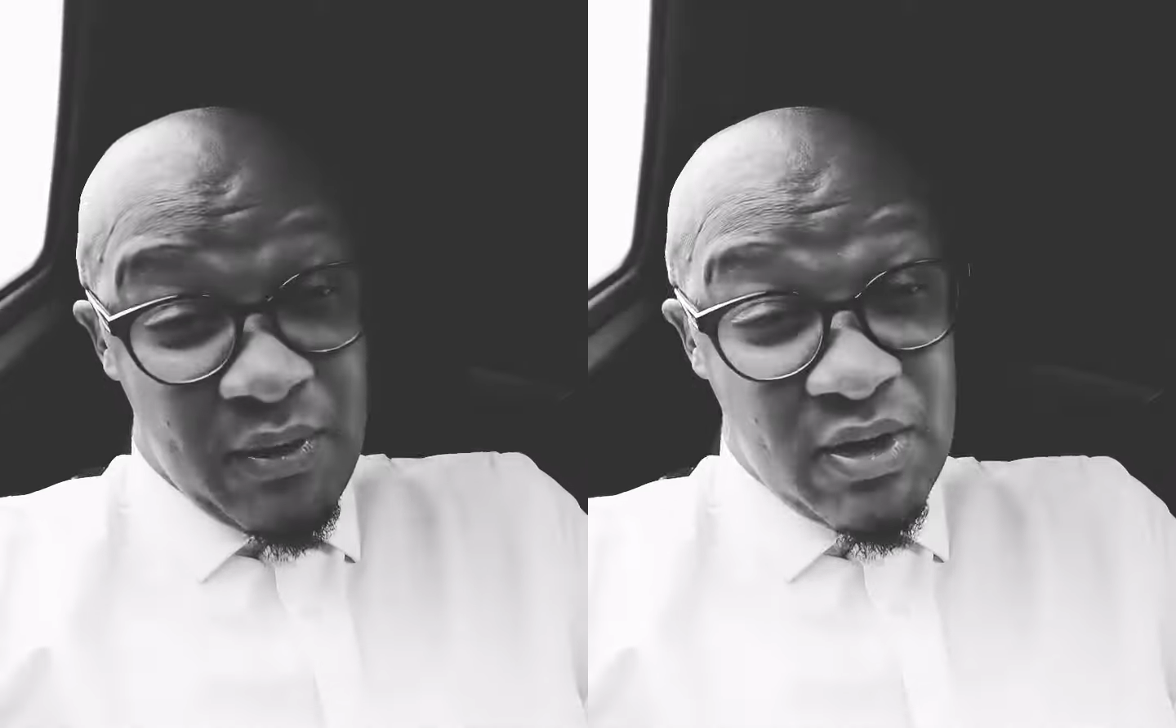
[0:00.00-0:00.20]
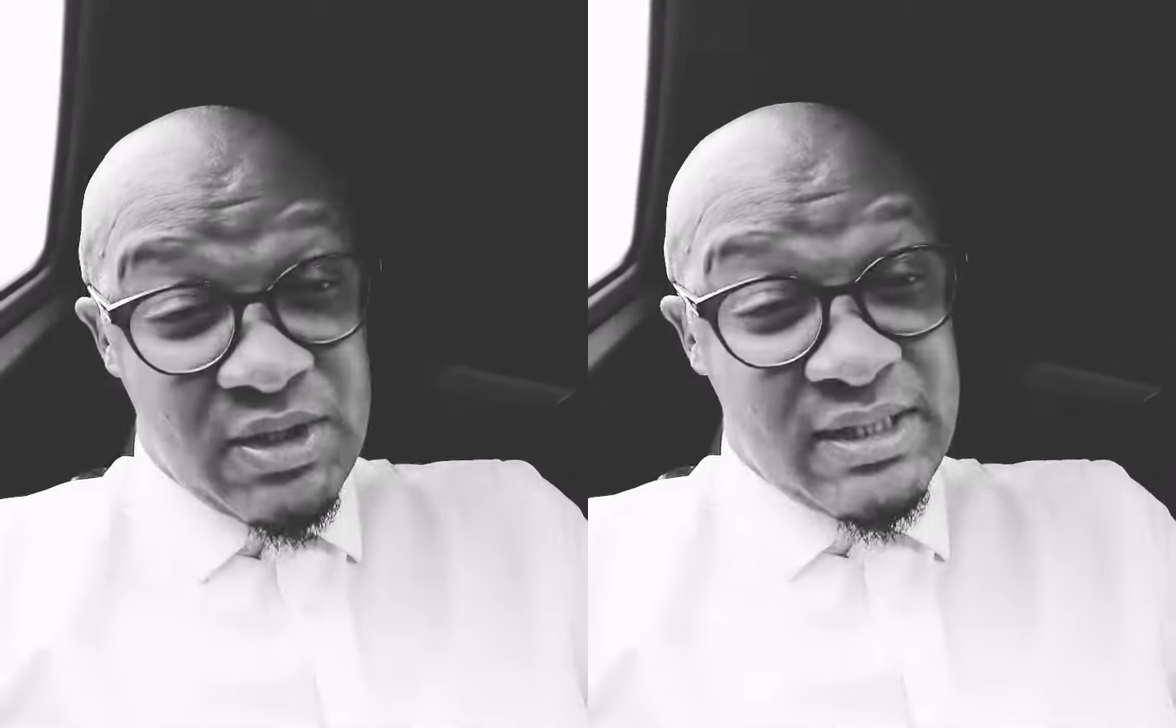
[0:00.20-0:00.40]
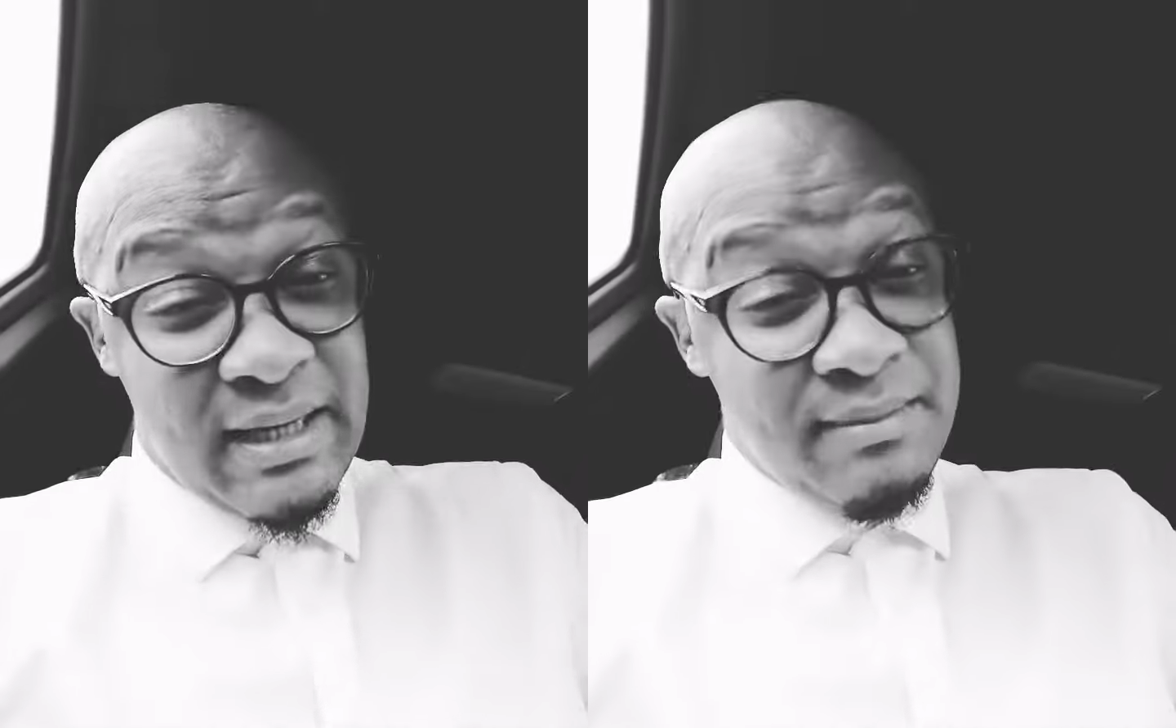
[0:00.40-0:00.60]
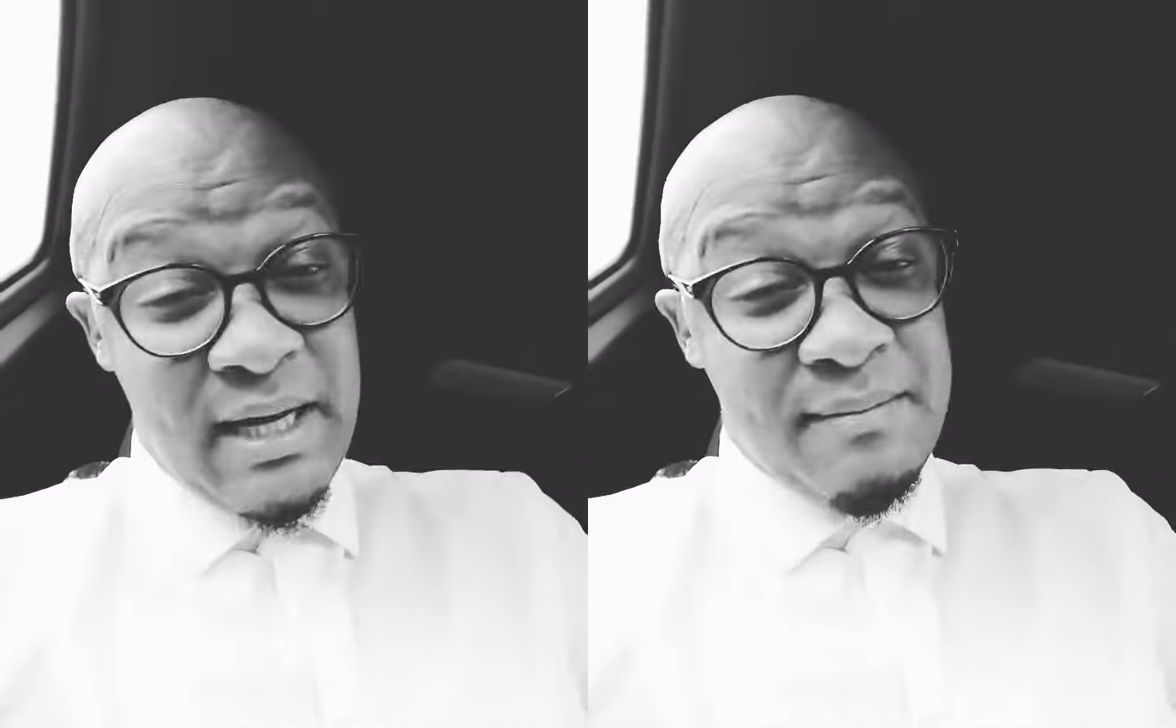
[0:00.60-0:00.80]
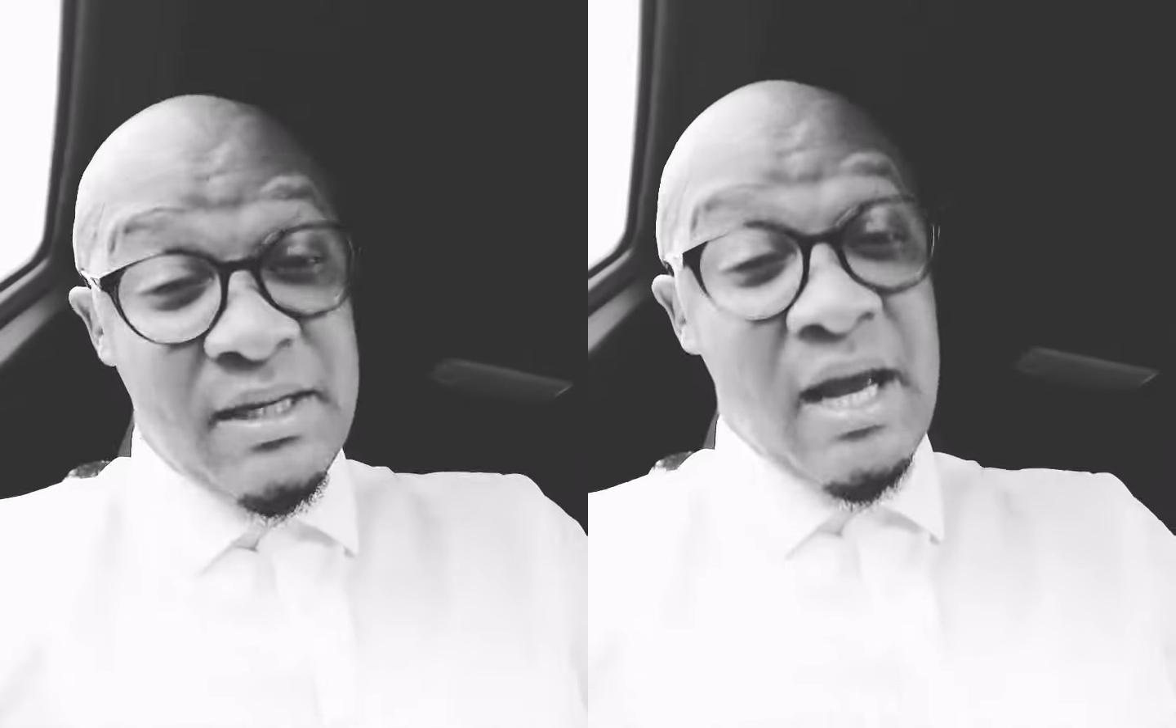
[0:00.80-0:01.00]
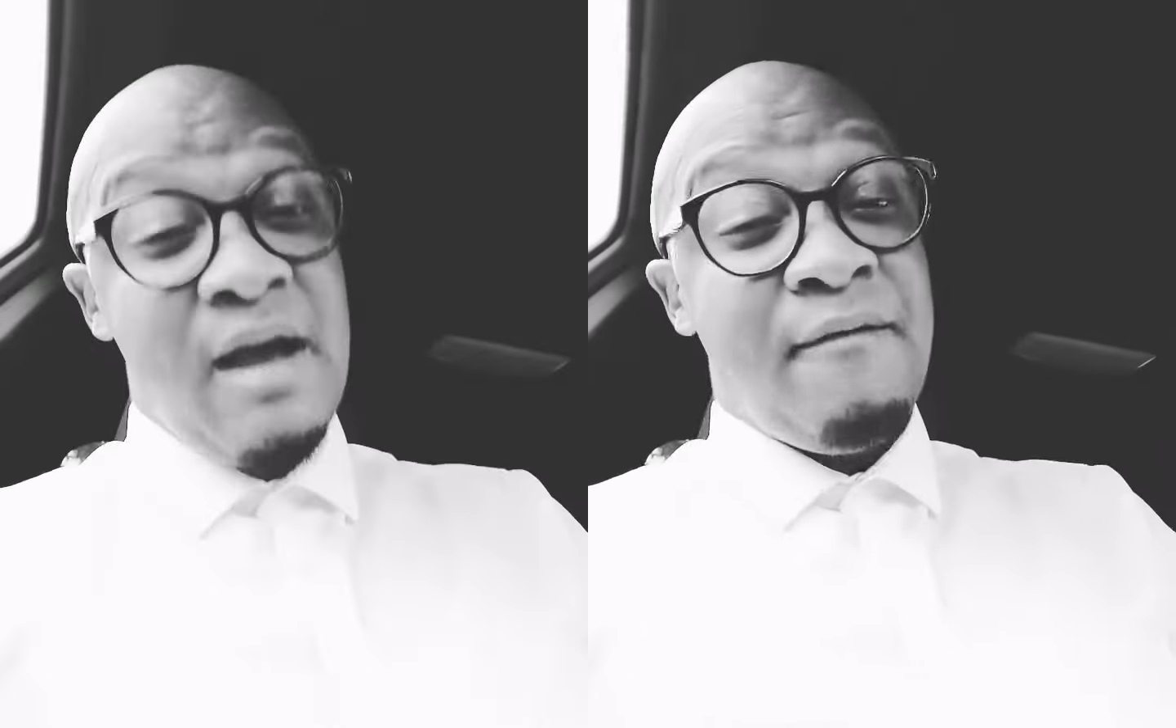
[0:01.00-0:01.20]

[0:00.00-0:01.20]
because sometimes